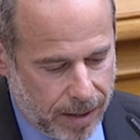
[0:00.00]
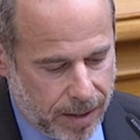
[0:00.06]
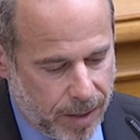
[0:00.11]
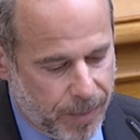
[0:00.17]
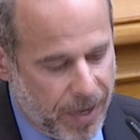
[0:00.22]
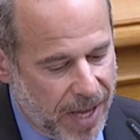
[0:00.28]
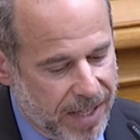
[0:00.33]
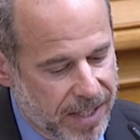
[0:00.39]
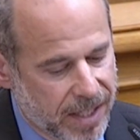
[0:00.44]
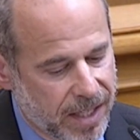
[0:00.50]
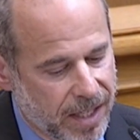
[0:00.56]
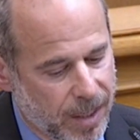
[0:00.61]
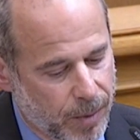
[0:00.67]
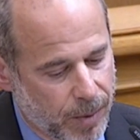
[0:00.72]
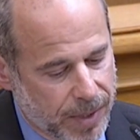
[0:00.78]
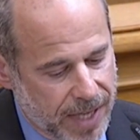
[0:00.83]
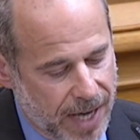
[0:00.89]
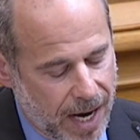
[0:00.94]
dependent
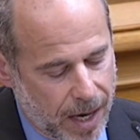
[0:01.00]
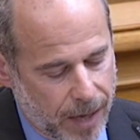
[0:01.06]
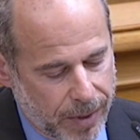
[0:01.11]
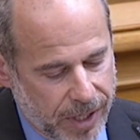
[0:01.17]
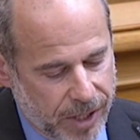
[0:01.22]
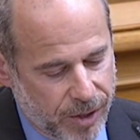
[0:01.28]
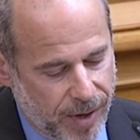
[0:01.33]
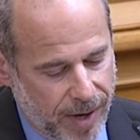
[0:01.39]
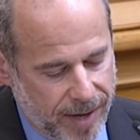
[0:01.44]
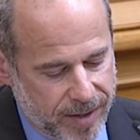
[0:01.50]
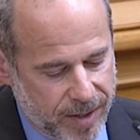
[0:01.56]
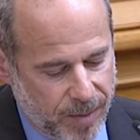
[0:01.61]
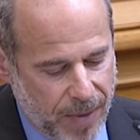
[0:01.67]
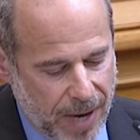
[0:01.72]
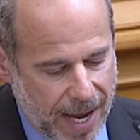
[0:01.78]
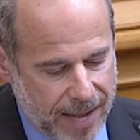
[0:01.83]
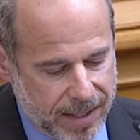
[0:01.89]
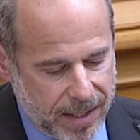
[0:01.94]
and retiree
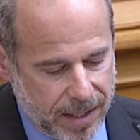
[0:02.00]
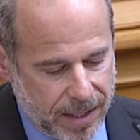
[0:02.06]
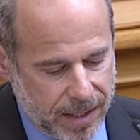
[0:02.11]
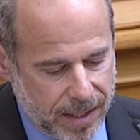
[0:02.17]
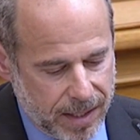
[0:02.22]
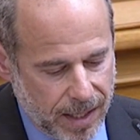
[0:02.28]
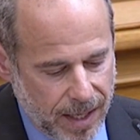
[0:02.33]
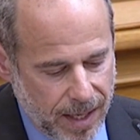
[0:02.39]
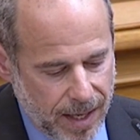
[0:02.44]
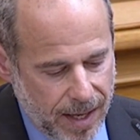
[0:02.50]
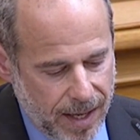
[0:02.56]
transit passes.